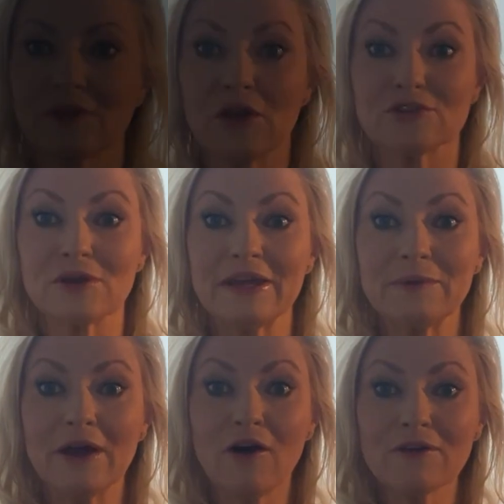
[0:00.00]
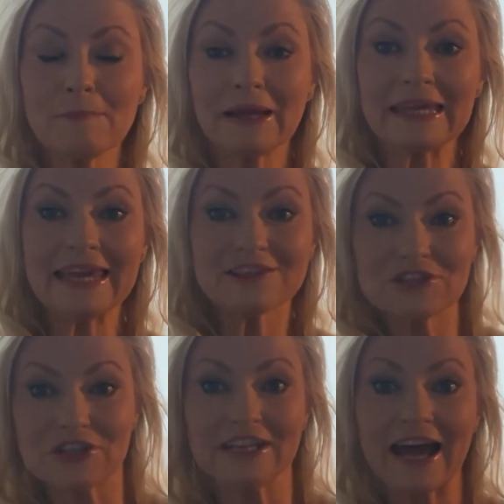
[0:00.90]
So here we are in my
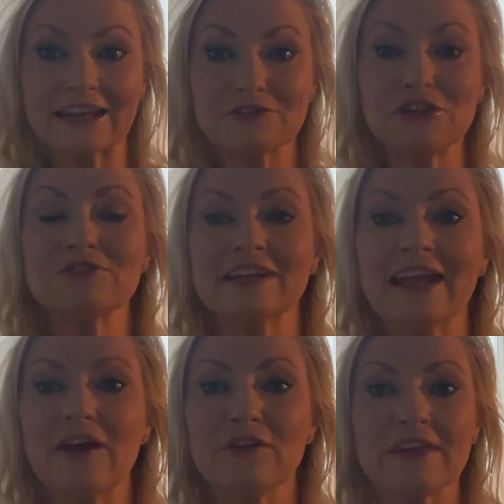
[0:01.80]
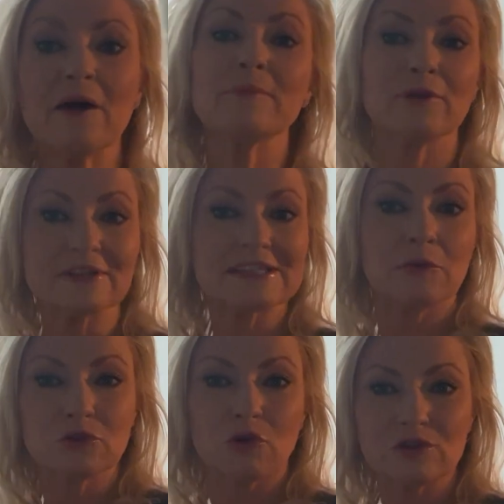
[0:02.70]
kitchen, and I've chosen an area that, I'll be honest, I
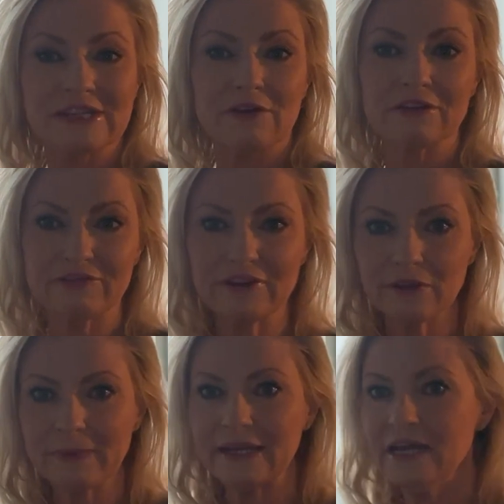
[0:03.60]
wouldn't ordinarily film in,